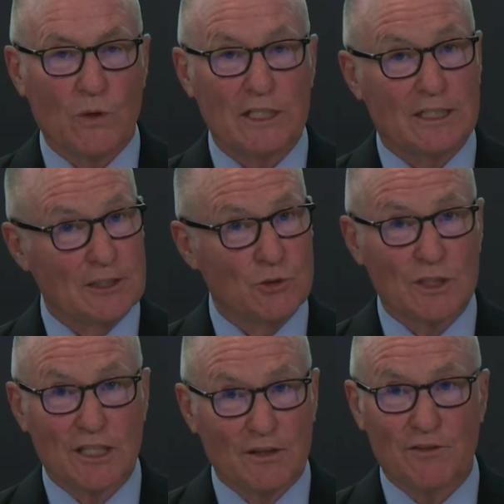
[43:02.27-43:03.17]
we do
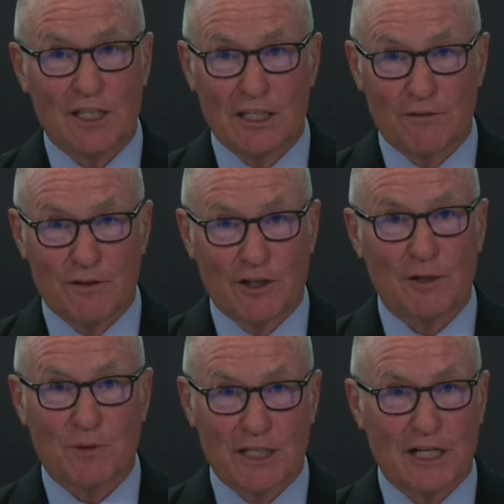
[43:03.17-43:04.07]
live in a
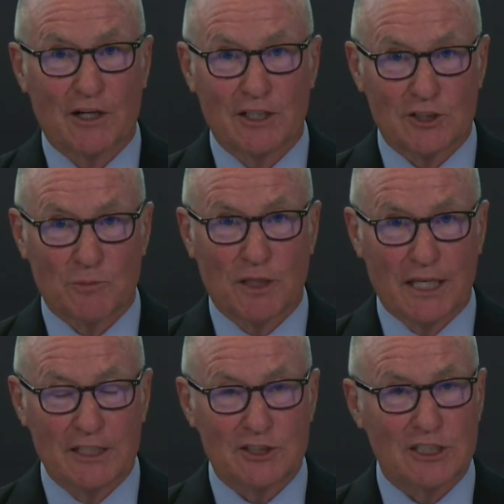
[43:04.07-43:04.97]
very precarious
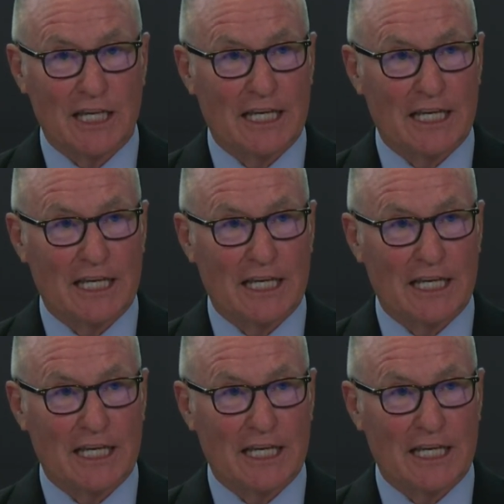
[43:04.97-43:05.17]
place,